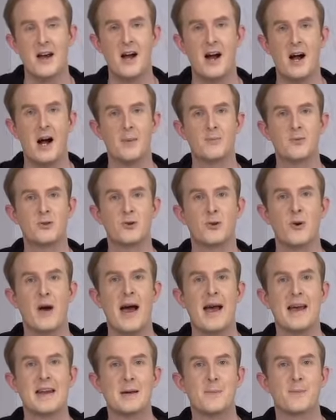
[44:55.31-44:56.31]
up to
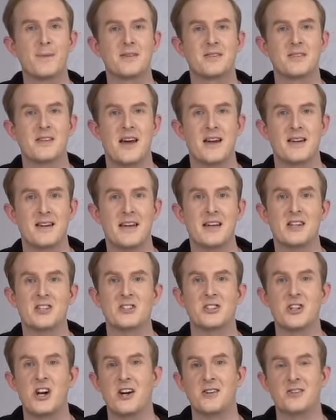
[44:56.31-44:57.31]
80% in
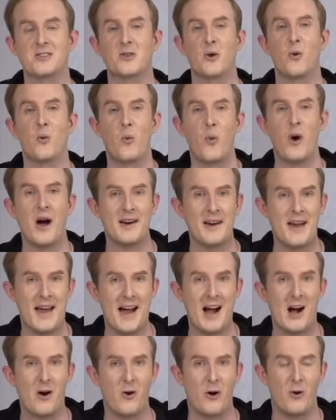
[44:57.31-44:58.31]
just one
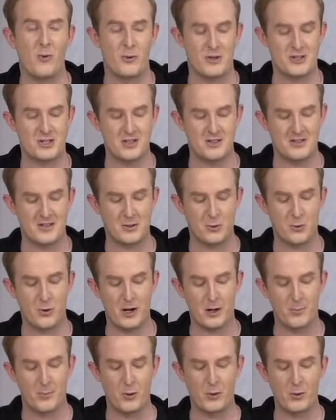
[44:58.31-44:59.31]
hour, which is
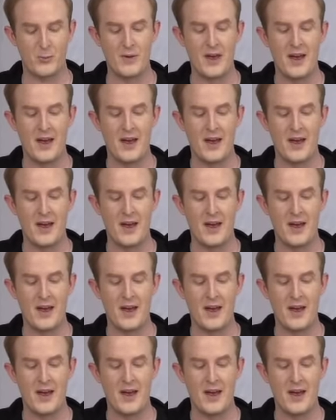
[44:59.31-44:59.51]
incredible.